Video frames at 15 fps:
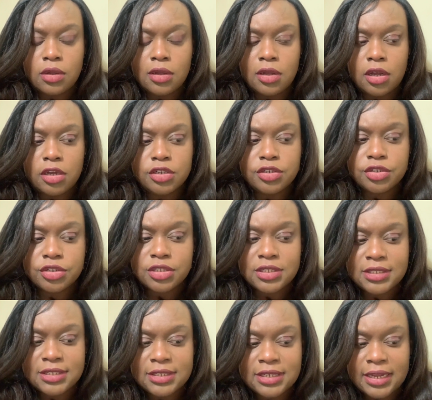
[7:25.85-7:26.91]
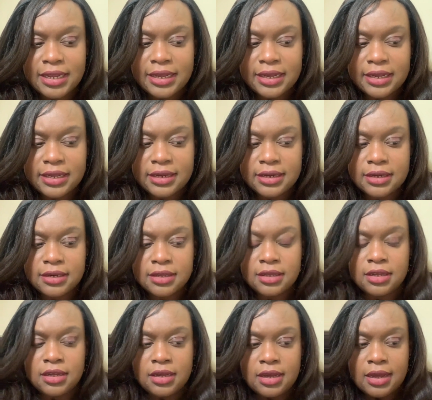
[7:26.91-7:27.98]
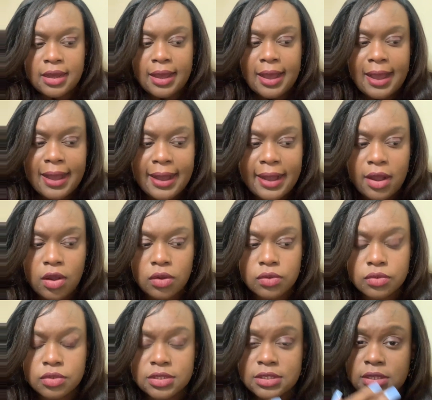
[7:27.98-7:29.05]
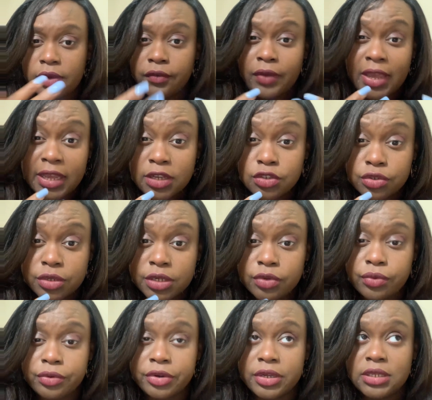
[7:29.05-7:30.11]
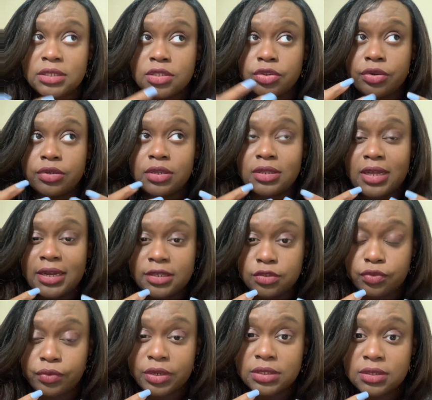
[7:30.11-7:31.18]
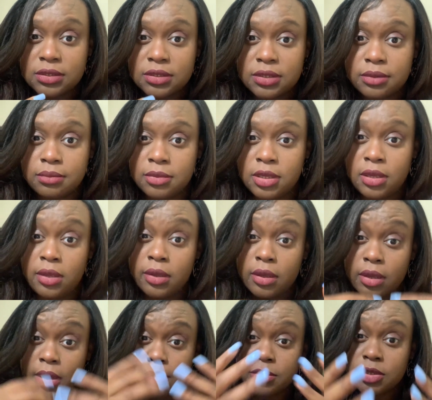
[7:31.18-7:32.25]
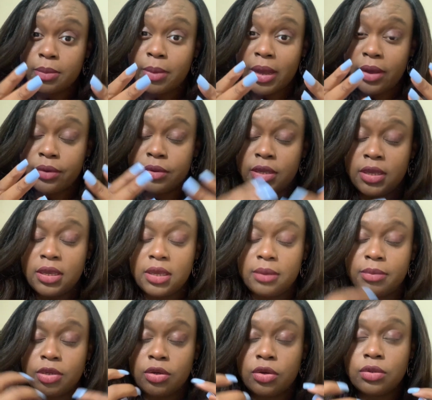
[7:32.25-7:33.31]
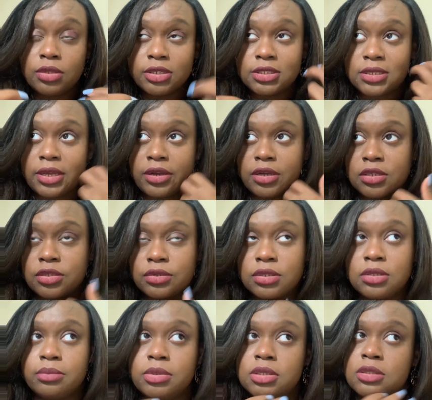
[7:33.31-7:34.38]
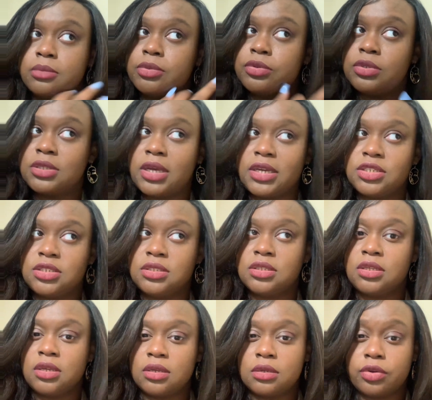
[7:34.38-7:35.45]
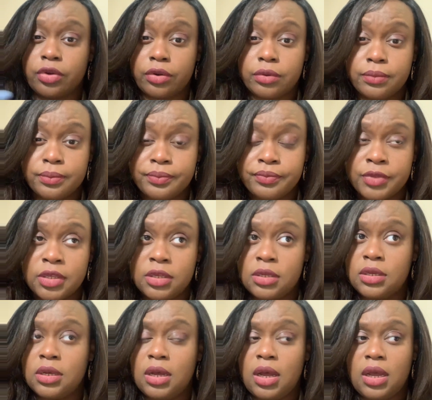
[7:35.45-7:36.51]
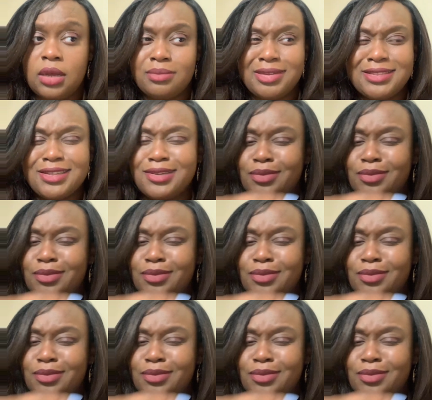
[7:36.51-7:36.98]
understand how self-hatred or internalized racism comes about. And Pecola's character in the book, The Bluest Eye, she's a young girl. I think